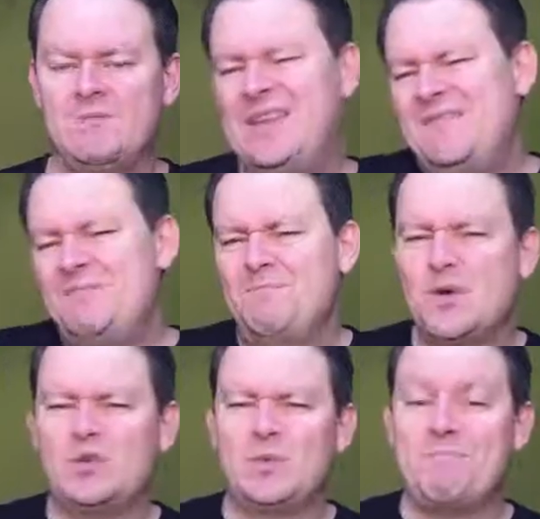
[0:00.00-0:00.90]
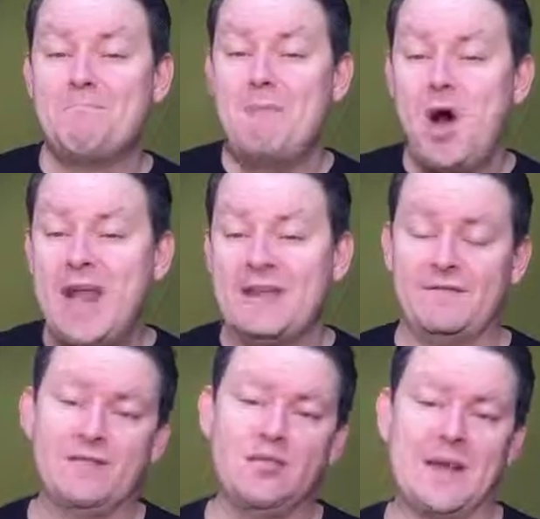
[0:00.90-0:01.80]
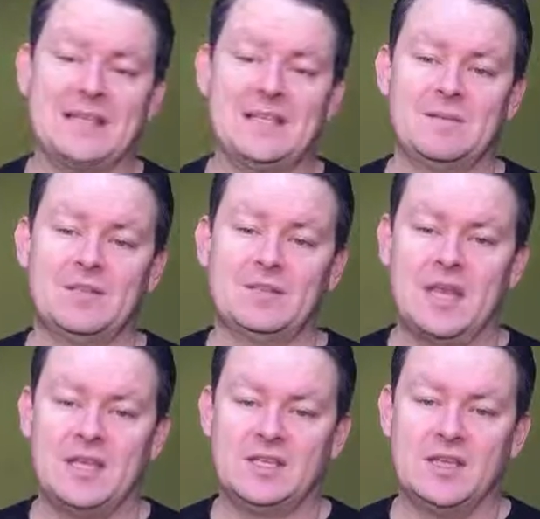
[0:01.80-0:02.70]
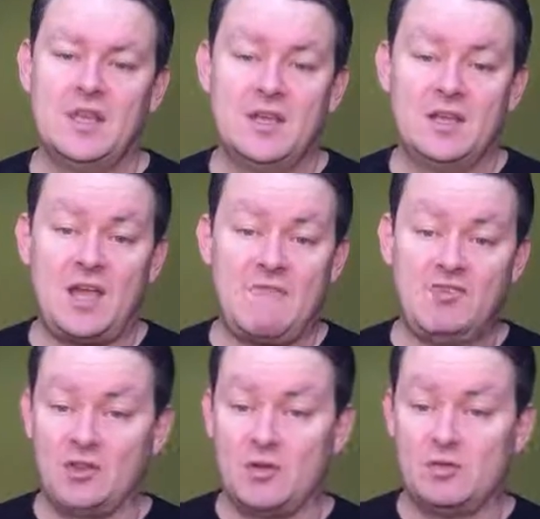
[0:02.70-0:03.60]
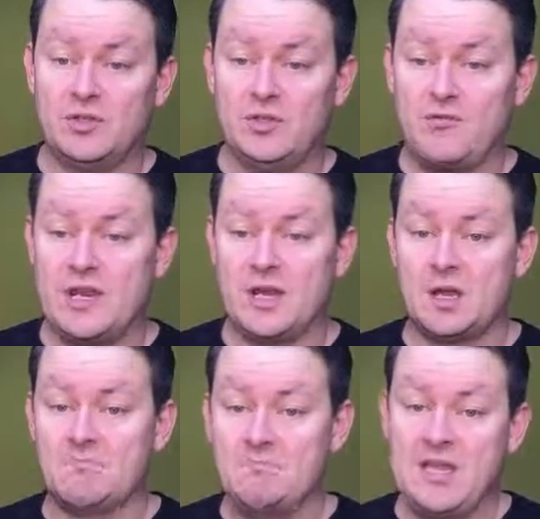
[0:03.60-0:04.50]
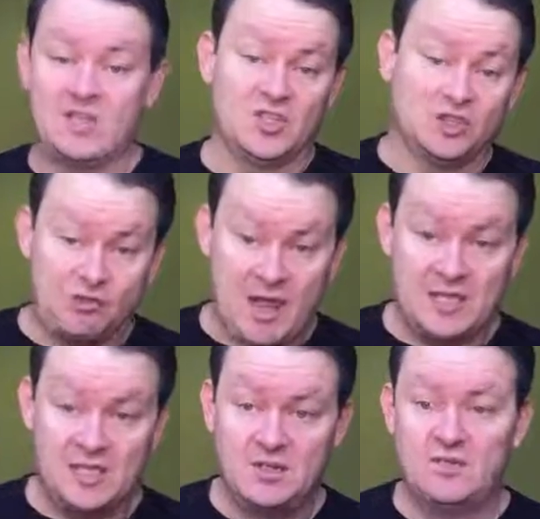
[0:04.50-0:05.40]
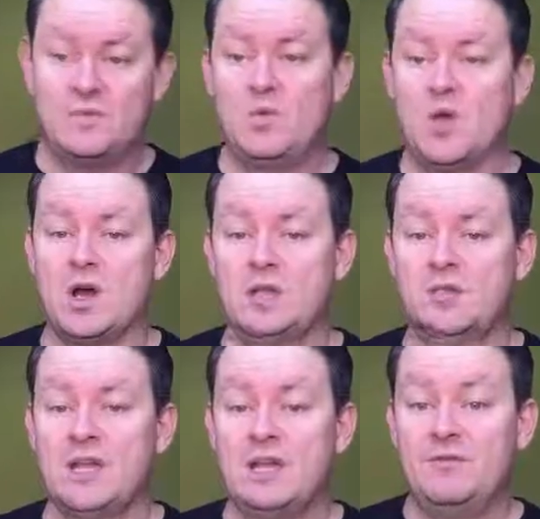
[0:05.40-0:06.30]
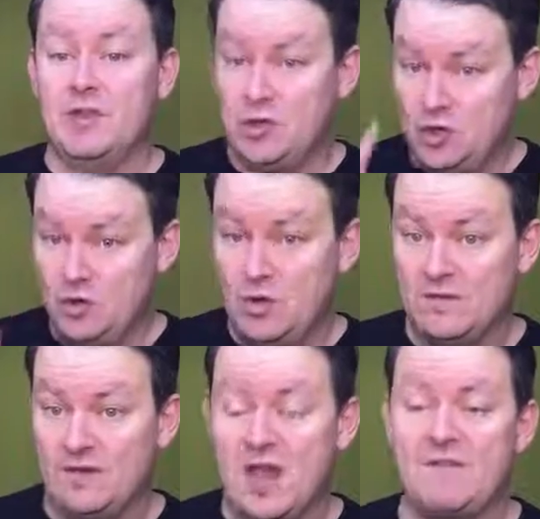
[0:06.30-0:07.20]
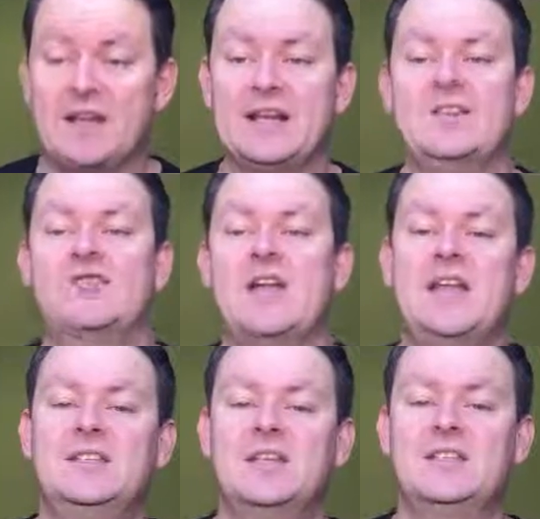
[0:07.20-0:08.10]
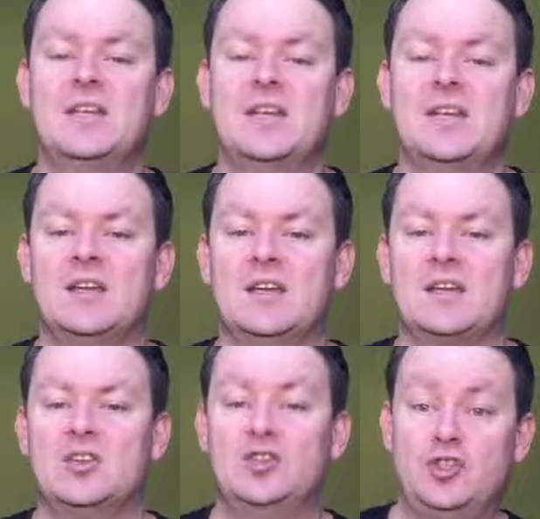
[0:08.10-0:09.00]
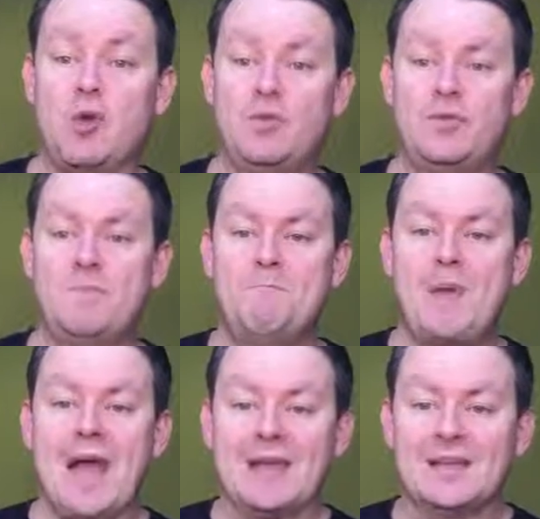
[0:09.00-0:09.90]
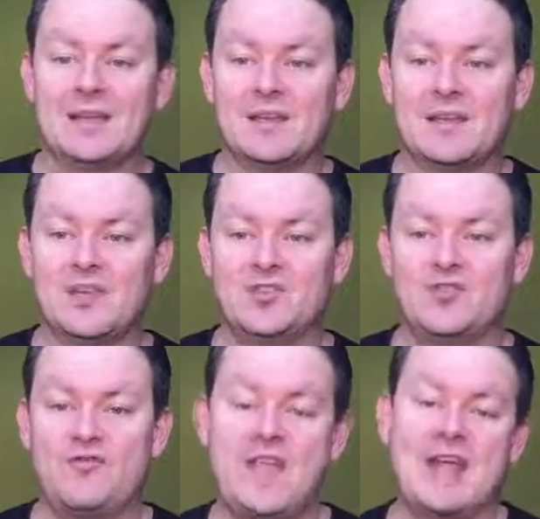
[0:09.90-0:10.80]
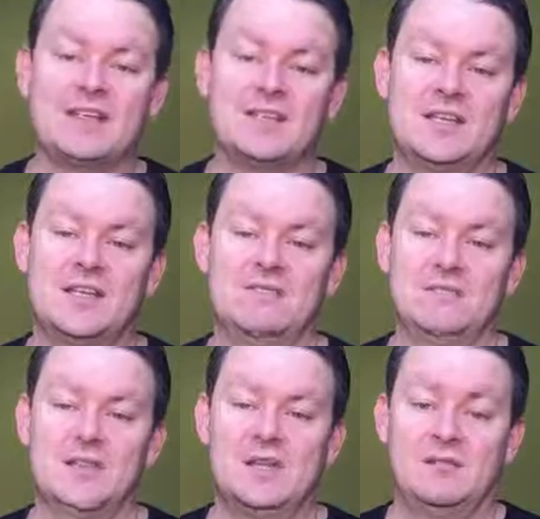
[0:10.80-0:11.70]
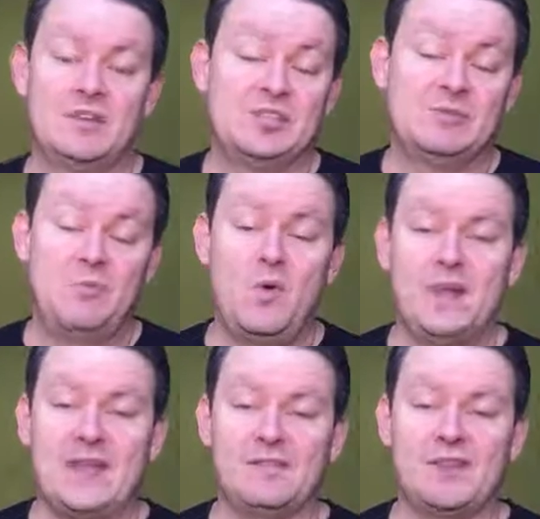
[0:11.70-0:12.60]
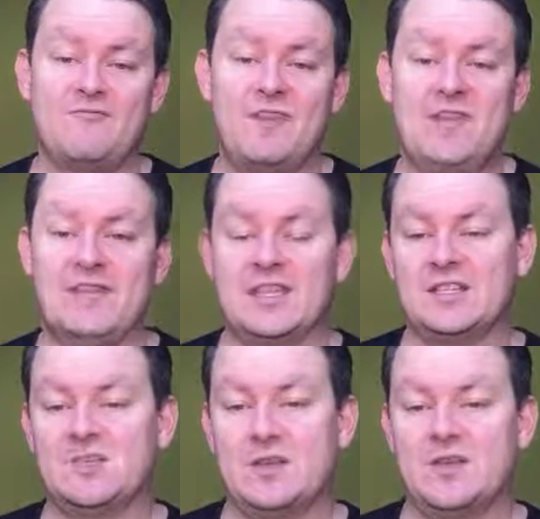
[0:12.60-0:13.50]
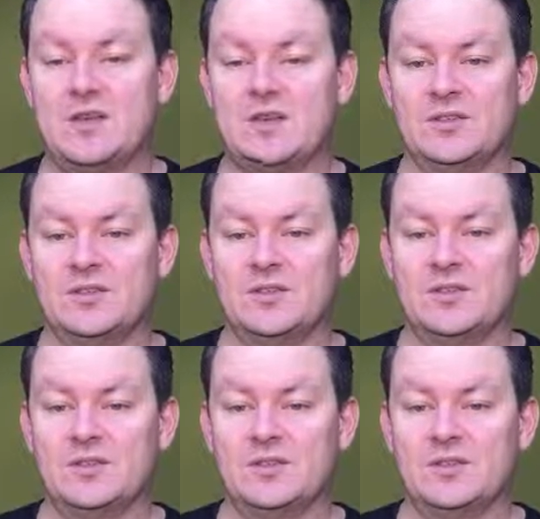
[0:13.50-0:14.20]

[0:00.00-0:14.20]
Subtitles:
But even books with minor formatting mistakes can result in the reader being distracted from the world that you have lovingly created and jolt them back into reality, thus spoiling their reading experience.